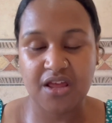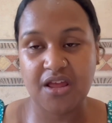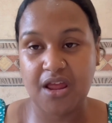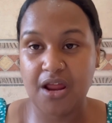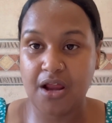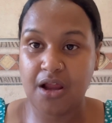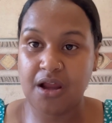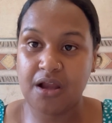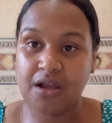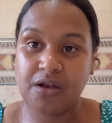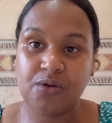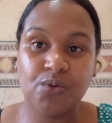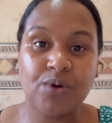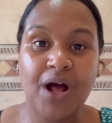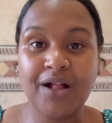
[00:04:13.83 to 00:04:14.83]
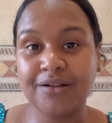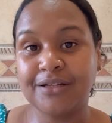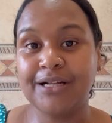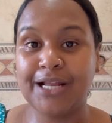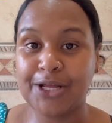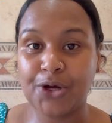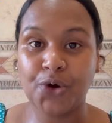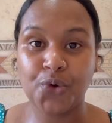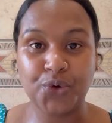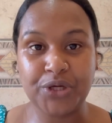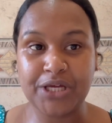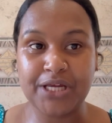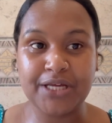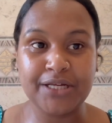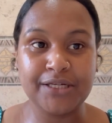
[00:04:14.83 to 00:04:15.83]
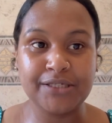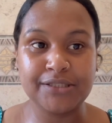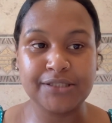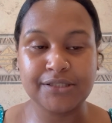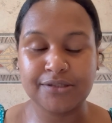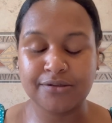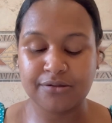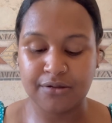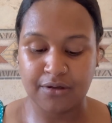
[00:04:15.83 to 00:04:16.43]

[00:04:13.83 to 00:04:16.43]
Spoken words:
and doing all the lekker goodies